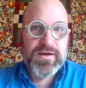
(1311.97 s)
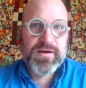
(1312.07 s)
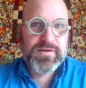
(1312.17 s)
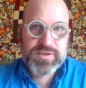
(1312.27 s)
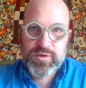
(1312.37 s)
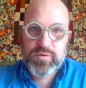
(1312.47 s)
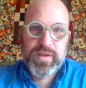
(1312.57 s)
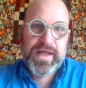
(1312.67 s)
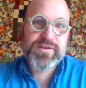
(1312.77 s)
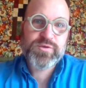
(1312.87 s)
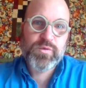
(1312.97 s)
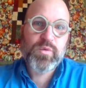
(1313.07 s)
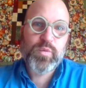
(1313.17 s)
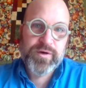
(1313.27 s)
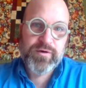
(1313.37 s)
so that is what
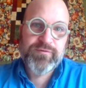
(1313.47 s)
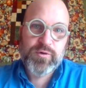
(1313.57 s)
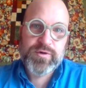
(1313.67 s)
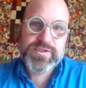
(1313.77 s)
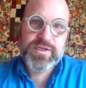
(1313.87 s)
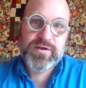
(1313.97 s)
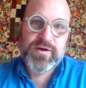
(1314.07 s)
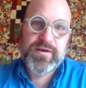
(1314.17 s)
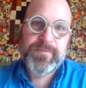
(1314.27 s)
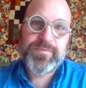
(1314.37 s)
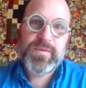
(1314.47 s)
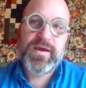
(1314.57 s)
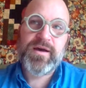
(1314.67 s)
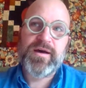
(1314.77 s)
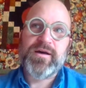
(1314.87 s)
we are focusing
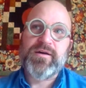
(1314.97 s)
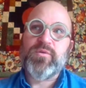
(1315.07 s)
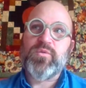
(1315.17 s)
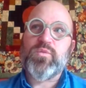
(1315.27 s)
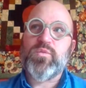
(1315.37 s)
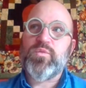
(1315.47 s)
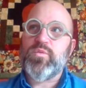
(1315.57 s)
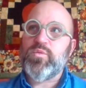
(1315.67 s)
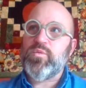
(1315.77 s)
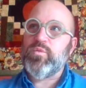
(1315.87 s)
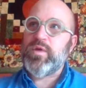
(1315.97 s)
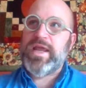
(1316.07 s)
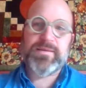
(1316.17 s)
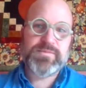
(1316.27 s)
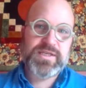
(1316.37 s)
on.
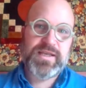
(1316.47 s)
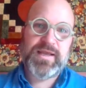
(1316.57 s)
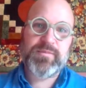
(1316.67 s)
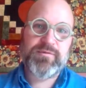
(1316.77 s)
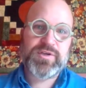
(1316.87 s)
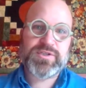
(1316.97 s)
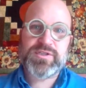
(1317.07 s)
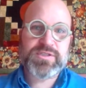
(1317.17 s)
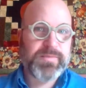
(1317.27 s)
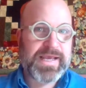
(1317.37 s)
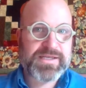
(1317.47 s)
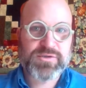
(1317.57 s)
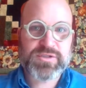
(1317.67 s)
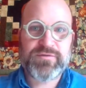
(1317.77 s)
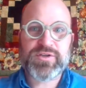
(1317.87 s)
AM divisions, Masters
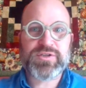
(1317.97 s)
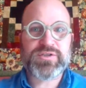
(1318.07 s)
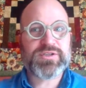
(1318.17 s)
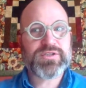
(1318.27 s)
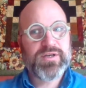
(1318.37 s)
divisions,